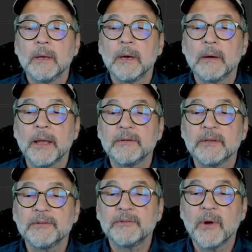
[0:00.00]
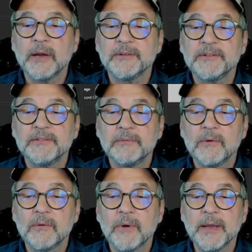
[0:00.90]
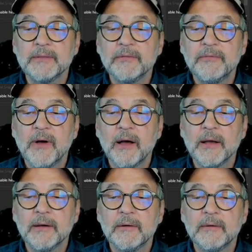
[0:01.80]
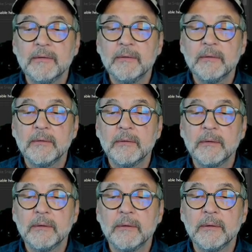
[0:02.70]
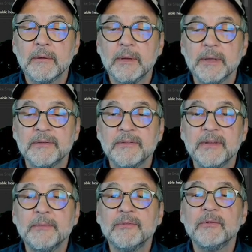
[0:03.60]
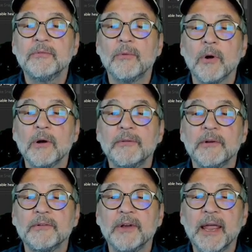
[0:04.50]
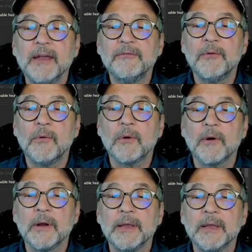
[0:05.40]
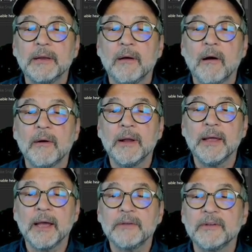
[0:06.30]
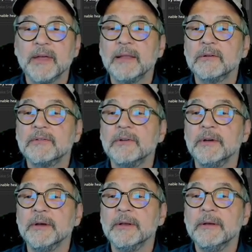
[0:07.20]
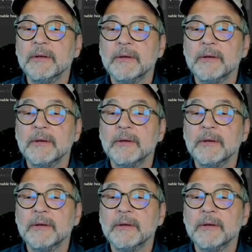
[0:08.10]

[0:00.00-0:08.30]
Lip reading: Okay, so let's try to create the file. It seems to have worked. There's an A4 in RAX, so that looks good.